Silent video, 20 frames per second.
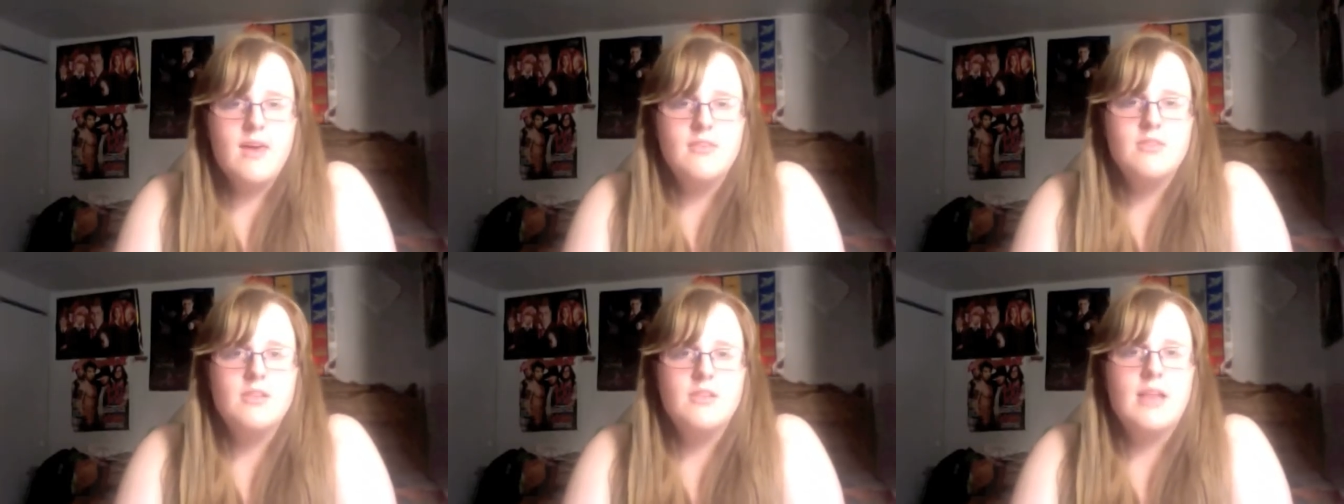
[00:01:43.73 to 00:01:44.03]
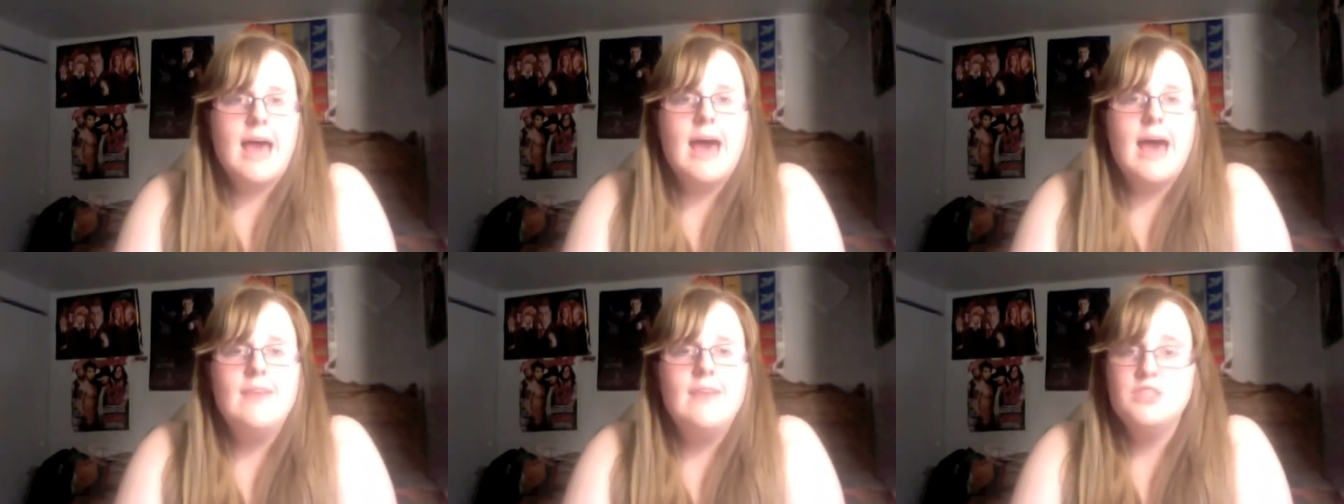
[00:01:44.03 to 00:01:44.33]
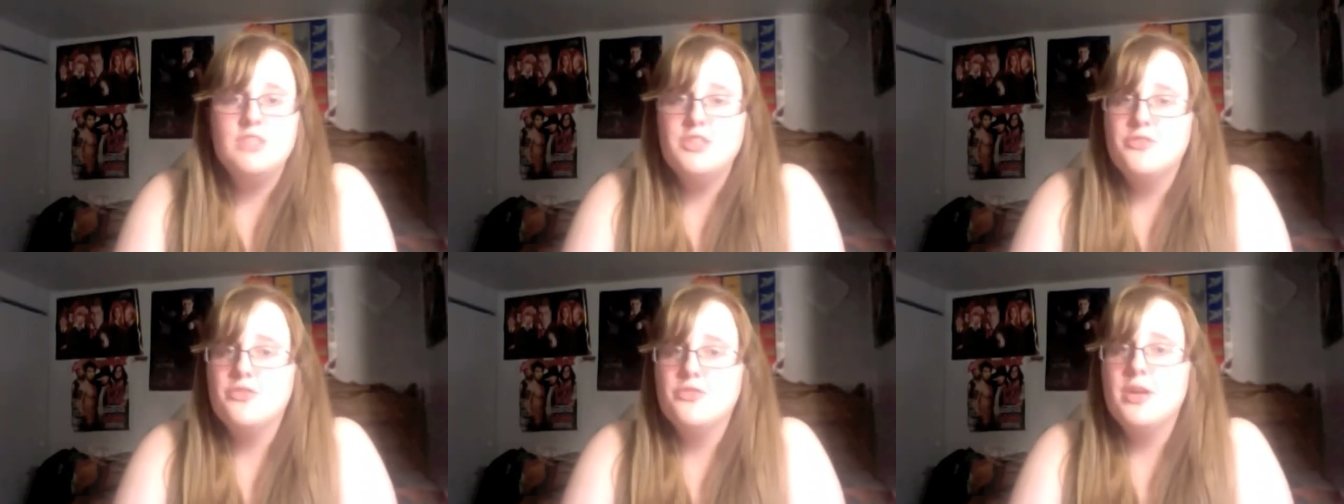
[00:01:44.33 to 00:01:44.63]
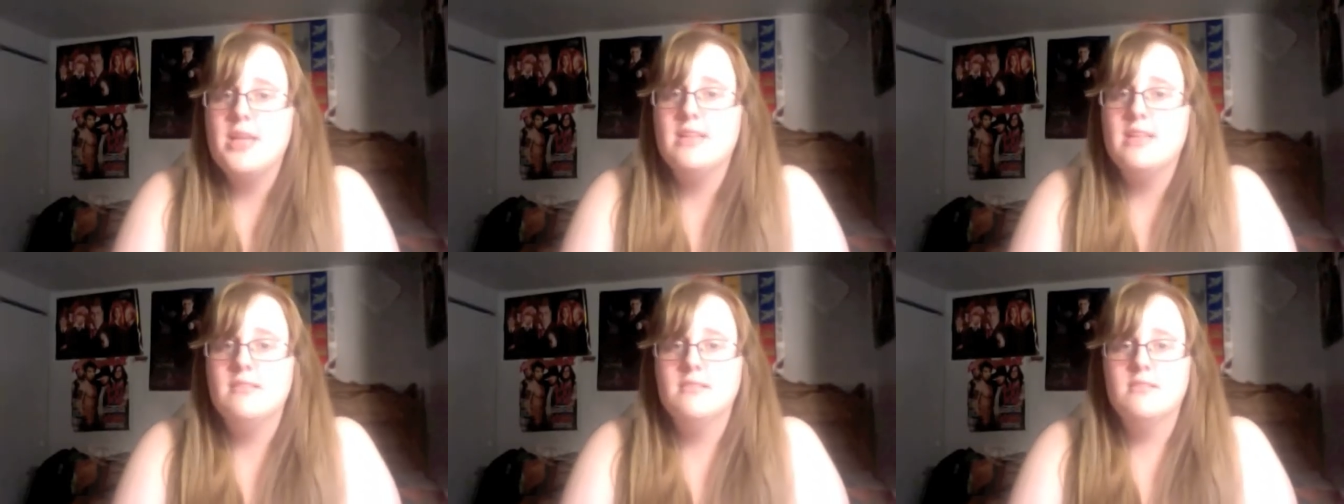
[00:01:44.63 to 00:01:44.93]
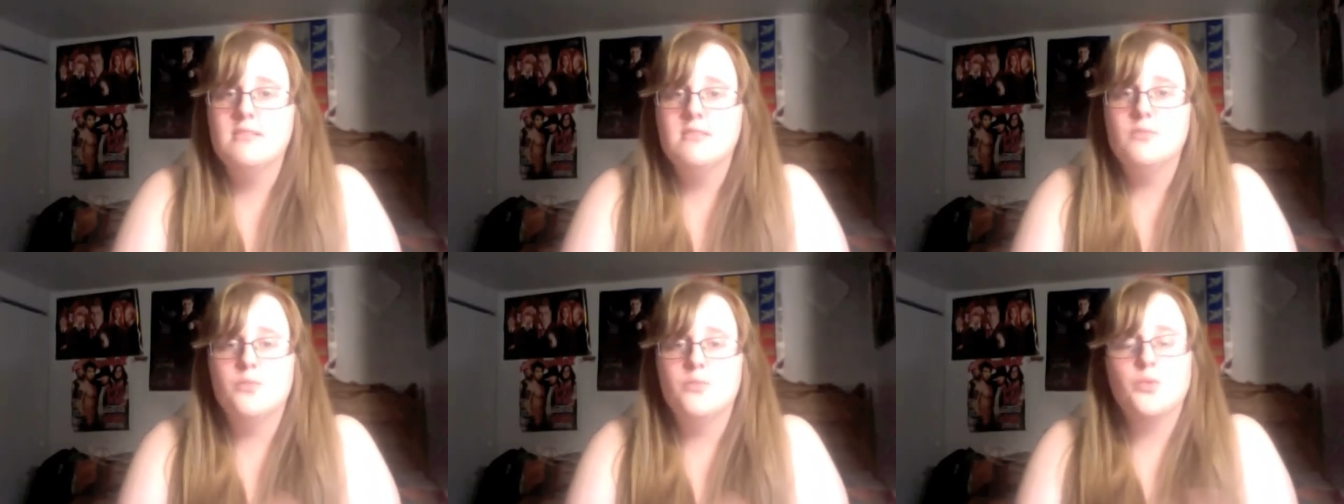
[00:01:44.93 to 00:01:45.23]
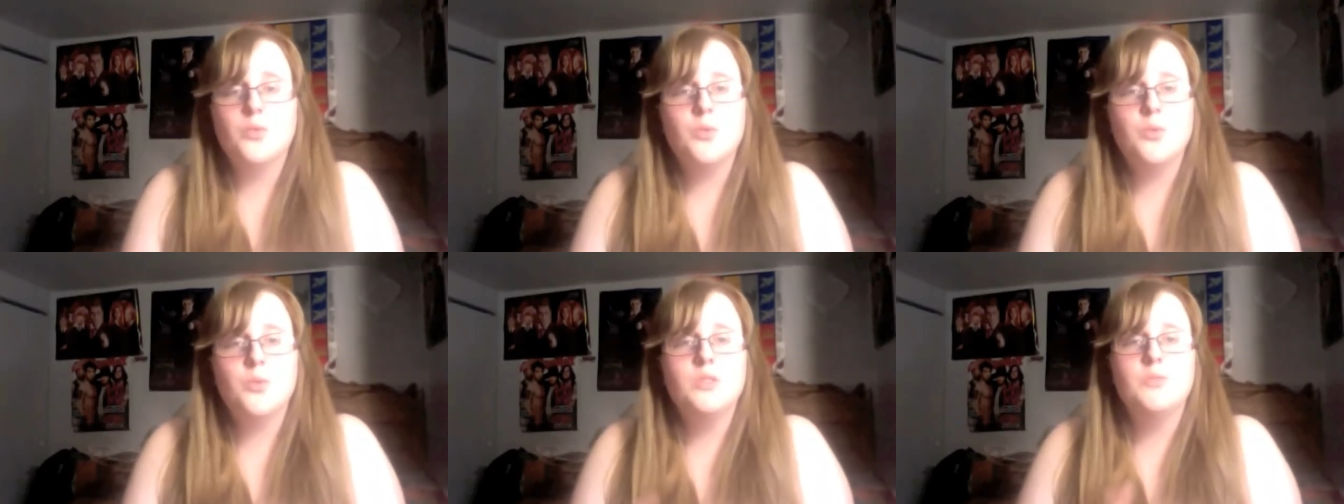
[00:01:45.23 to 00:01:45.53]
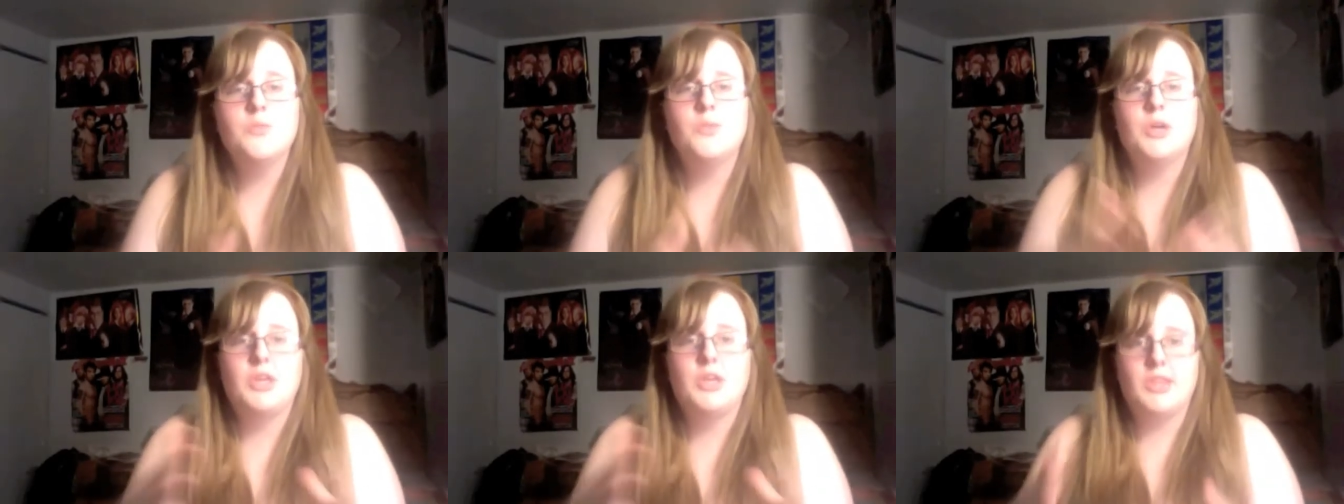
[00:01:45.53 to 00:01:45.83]
they'll have different rules
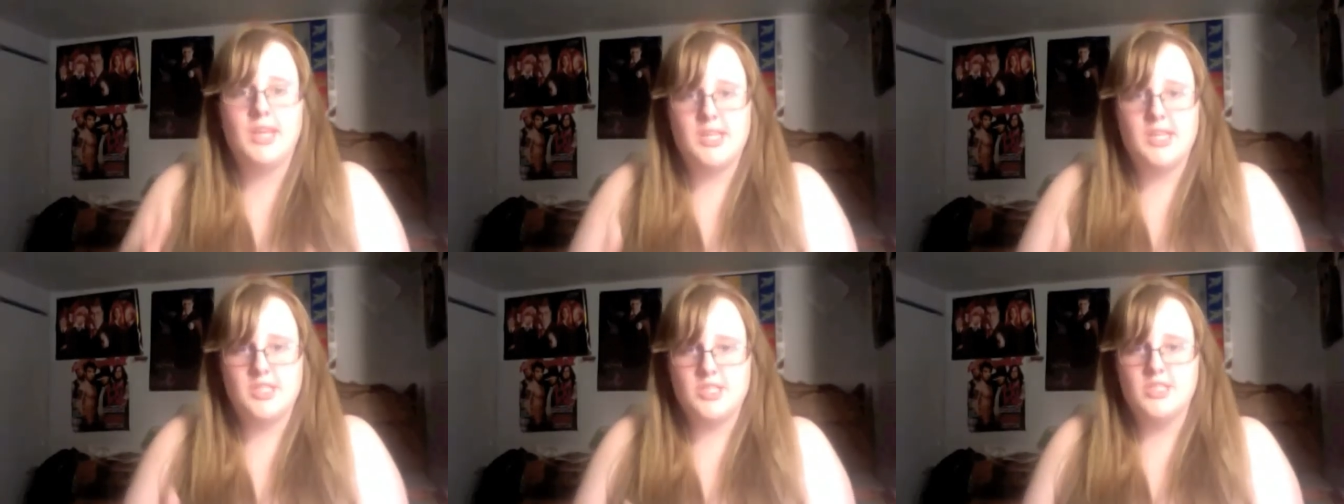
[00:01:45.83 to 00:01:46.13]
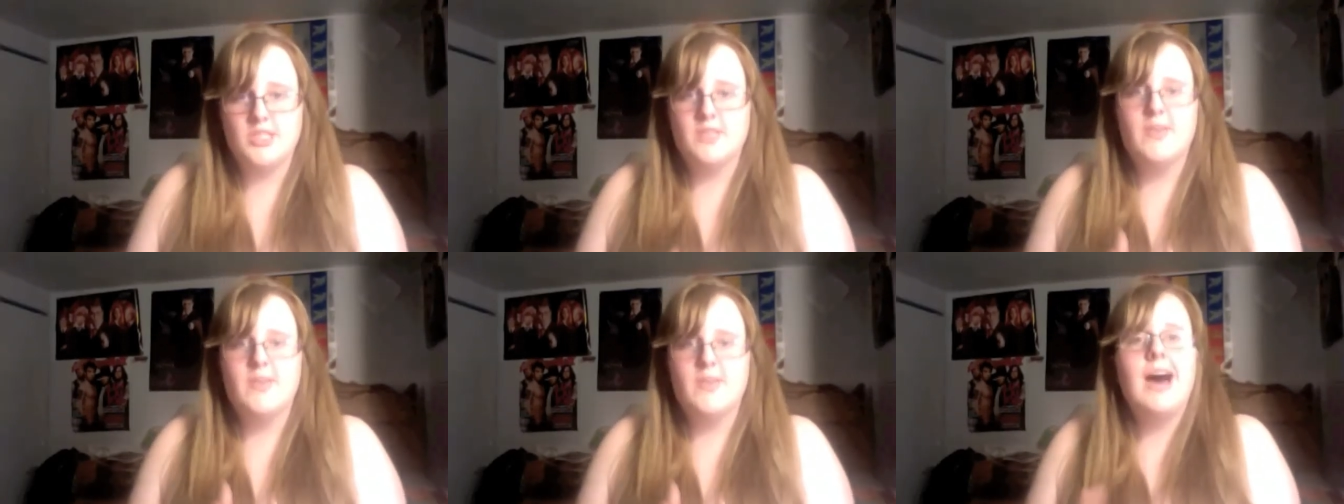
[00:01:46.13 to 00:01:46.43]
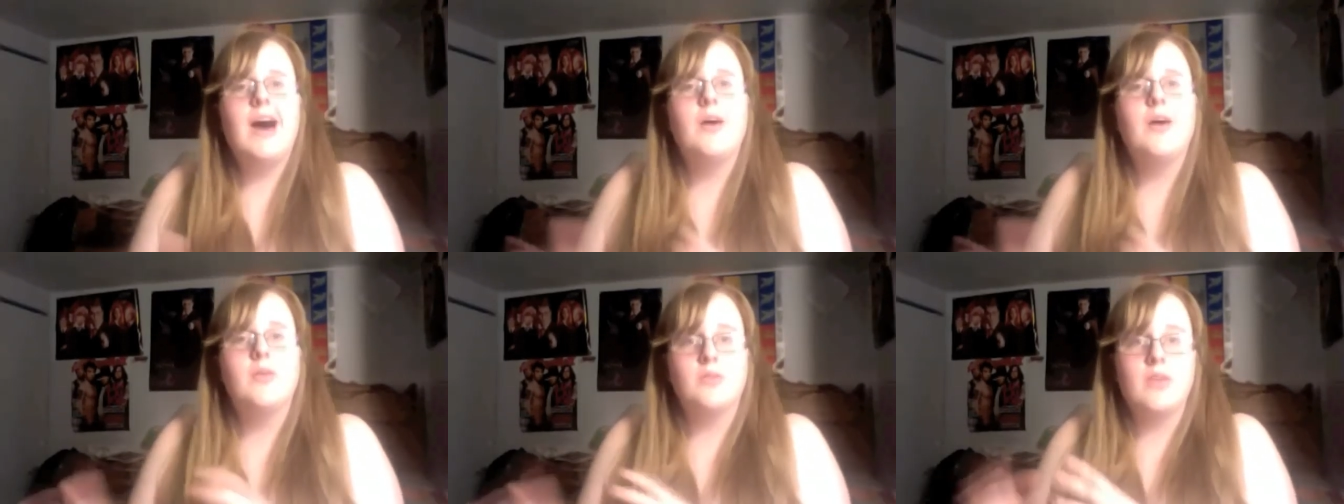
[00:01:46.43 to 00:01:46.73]
and regulations of how